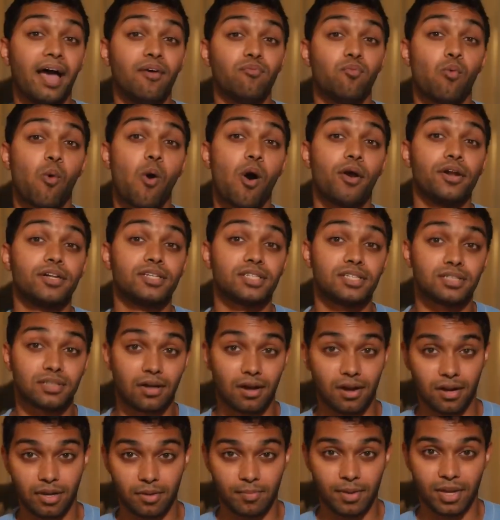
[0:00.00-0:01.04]
I have wanted to
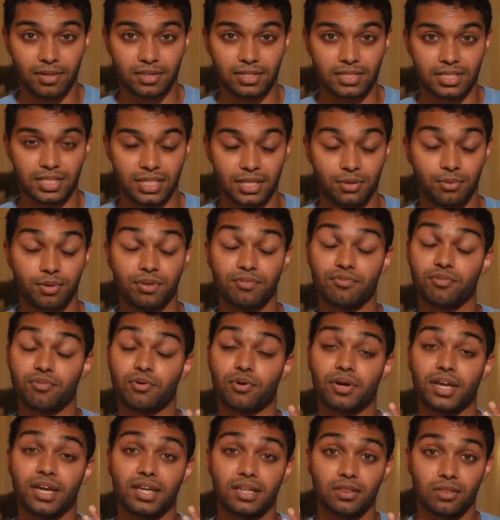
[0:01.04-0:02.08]
talk about this theory
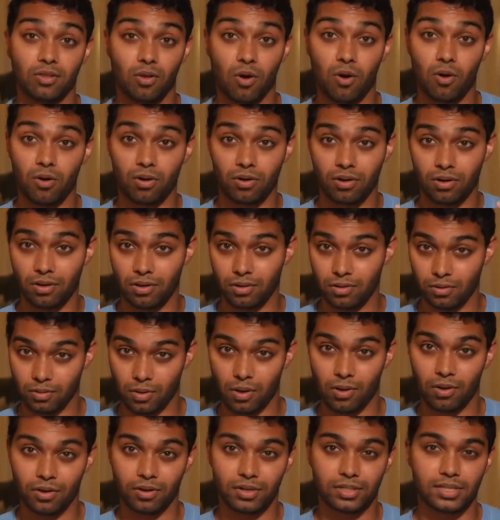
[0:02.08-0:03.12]
for a
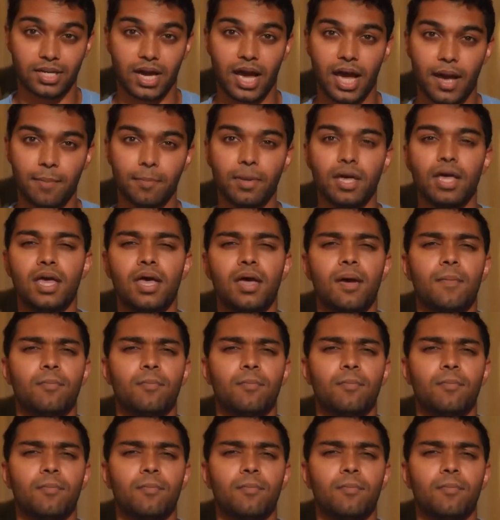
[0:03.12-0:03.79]
long time,